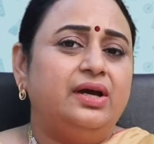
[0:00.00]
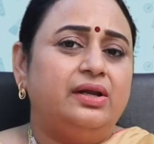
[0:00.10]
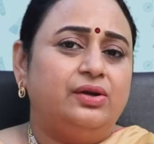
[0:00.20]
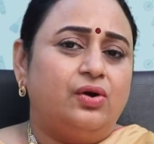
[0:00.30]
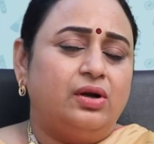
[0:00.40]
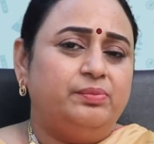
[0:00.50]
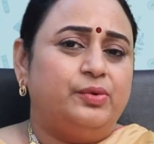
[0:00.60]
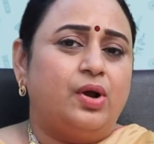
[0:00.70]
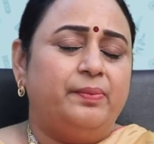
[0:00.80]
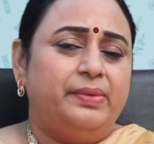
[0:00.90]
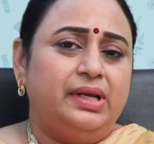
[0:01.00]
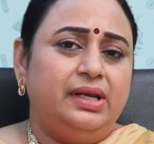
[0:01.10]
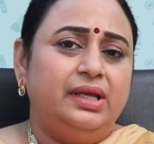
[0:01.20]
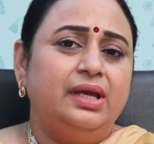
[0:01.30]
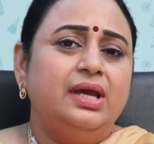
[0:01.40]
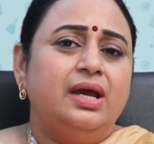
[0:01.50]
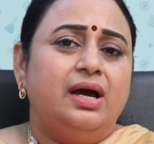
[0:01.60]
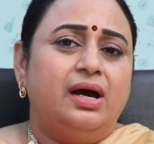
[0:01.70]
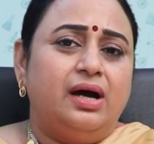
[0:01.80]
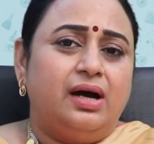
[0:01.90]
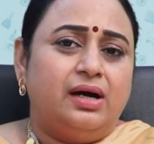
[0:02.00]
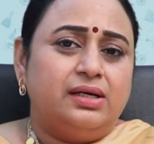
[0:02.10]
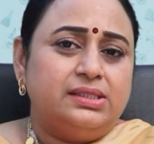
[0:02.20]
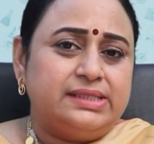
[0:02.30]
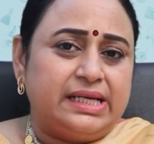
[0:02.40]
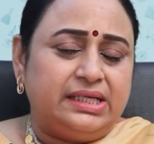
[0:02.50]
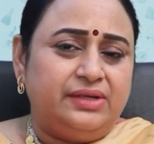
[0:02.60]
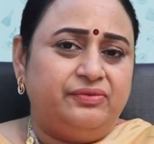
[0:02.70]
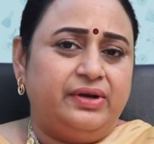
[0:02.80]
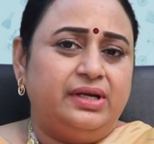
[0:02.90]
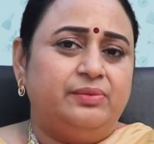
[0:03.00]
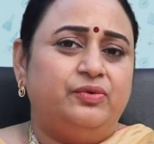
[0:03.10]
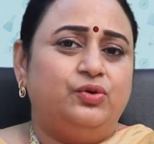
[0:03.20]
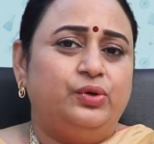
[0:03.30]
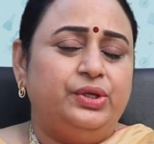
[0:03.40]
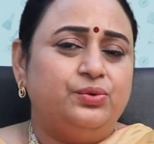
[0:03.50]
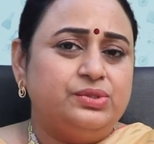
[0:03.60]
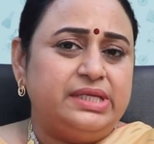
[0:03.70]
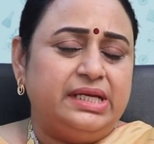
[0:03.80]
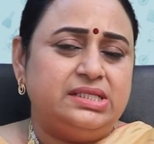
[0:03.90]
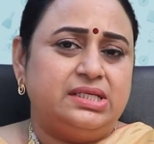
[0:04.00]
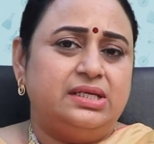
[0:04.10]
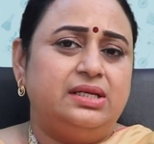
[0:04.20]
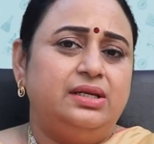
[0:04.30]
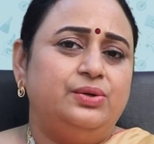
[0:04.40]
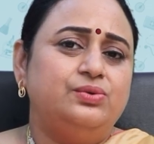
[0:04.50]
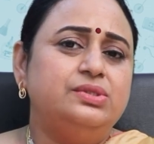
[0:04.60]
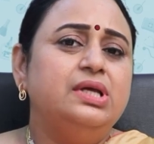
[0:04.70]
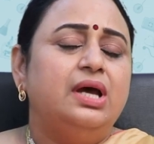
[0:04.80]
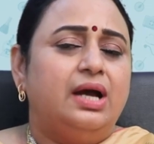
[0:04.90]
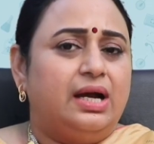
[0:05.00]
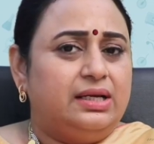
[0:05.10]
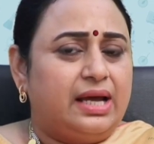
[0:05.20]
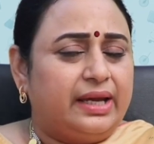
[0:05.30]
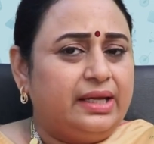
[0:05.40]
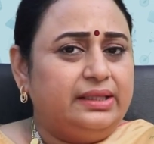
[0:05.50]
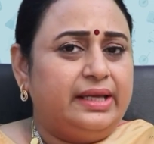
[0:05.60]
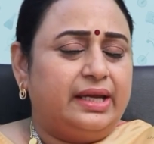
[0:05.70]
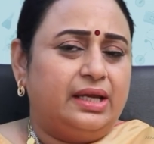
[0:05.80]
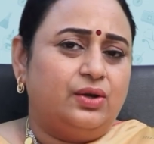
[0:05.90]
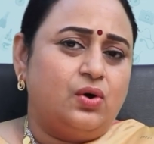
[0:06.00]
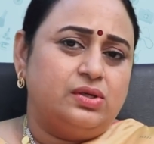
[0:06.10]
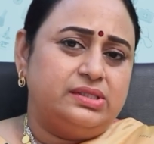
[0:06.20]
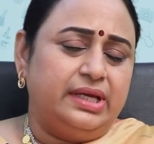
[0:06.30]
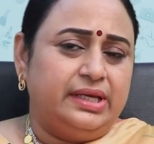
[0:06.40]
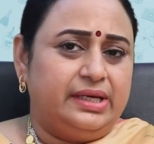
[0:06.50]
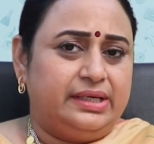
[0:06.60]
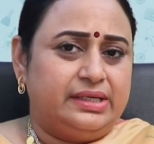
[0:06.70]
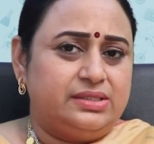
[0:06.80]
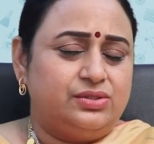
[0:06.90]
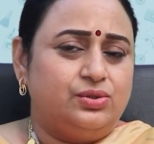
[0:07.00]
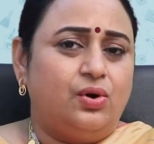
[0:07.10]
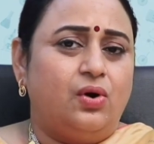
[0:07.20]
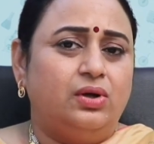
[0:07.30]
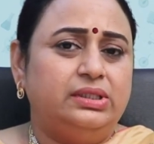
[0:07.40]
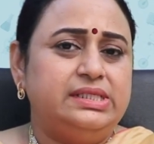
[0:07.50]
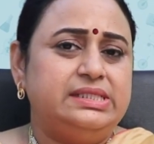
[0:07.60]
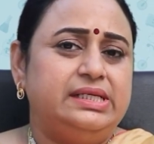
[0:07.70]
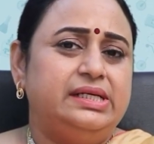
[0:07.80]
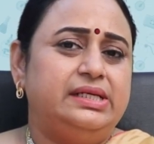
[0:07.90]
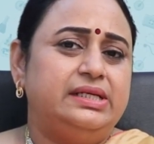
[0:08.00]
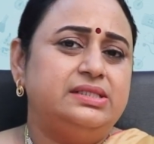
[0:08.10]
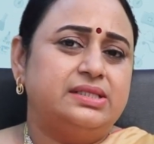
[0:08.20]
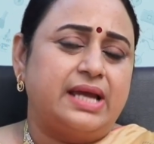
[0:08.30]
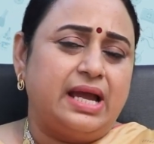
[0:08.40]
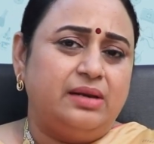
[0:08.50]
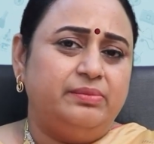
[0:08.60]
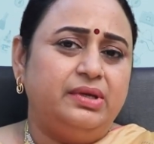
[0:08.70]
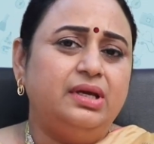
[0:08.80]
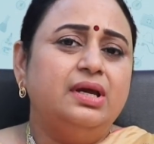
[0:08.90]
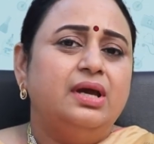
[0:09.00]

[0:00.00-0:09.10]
are not properly certified to use internal use, and again they can cause the irritant. So all these irritants can be